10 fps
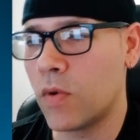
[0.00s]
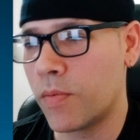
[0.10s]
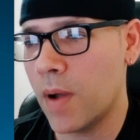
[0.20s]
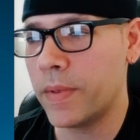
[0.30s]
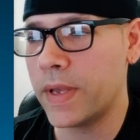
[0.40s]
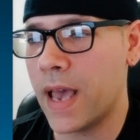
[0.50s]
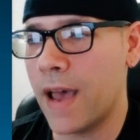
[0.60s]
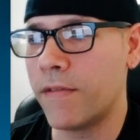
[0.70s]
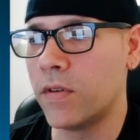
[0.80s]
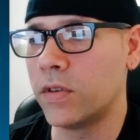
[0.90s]
We'll probably
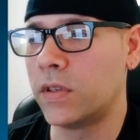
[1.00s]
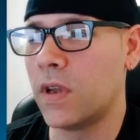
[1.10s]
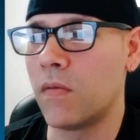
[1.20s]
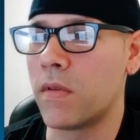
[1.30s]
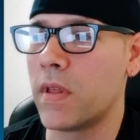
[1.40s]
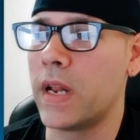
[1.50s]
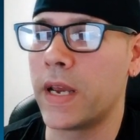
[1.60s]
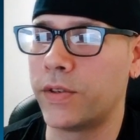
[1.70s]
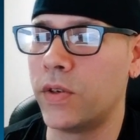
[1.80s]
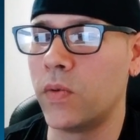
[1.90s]
have those done within the
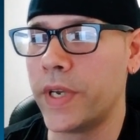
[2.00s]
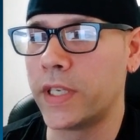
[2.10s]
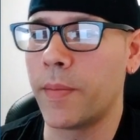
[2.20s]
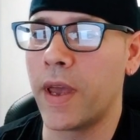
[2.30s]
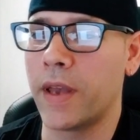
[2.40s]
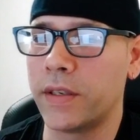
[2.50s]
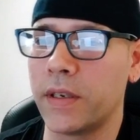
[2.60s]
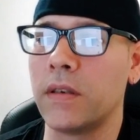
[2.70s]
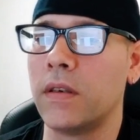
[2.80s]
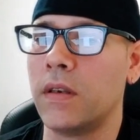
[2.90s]
next 2 weeks, I'm guessing.